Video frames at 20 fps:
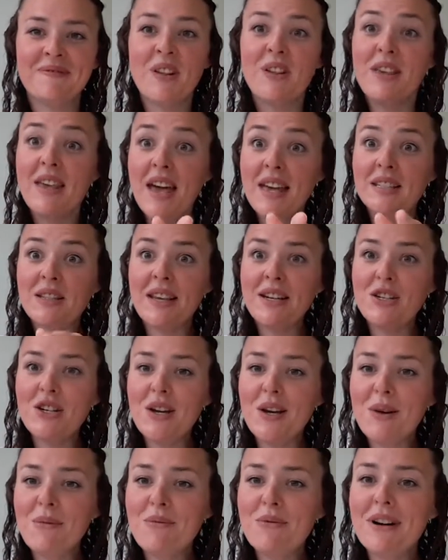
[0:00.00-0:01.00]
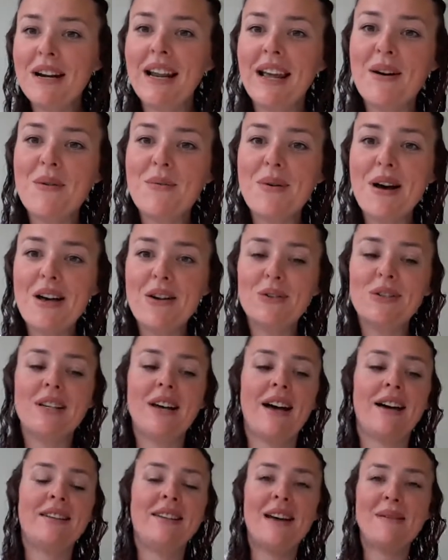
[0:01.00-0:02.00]
Yes, they do. Brilliant. Well
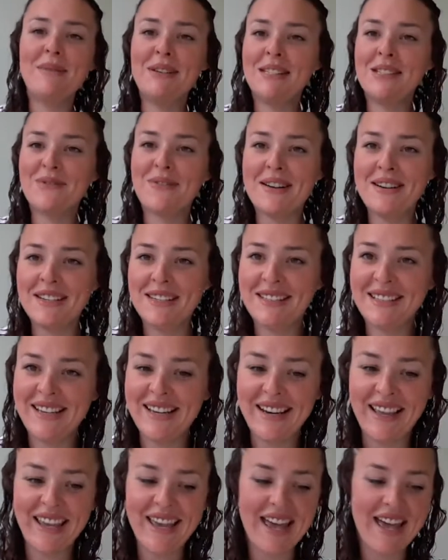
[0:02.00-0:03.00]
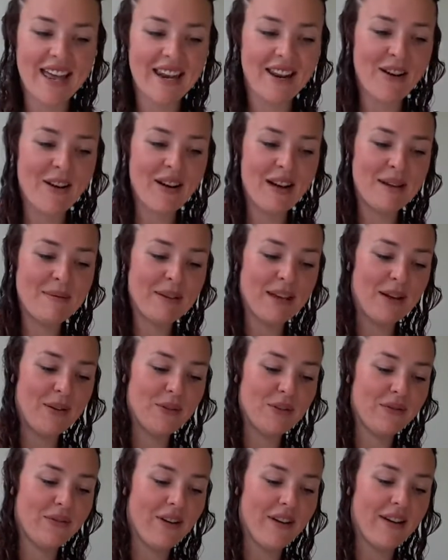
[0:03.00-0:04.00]
done. Now Mrs. French's turn again. I'm going
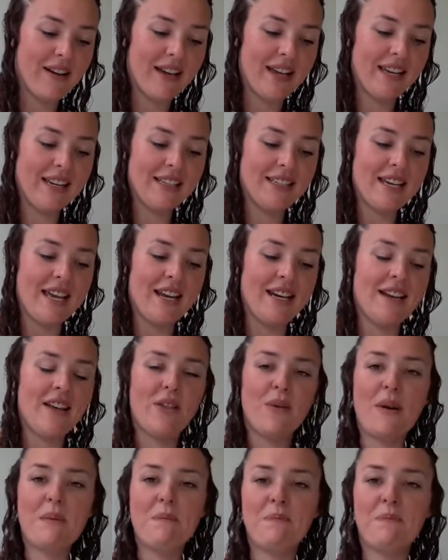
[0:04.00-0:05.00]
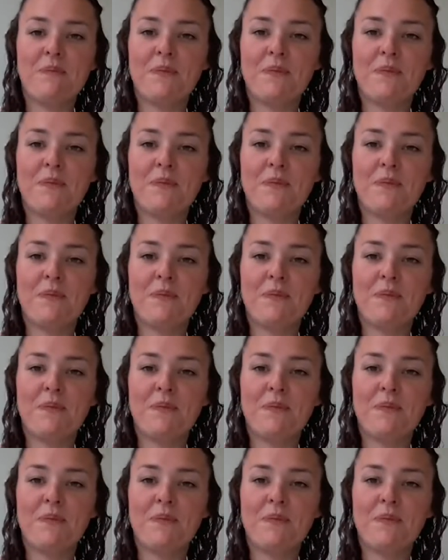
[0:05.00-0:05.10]
to find another one.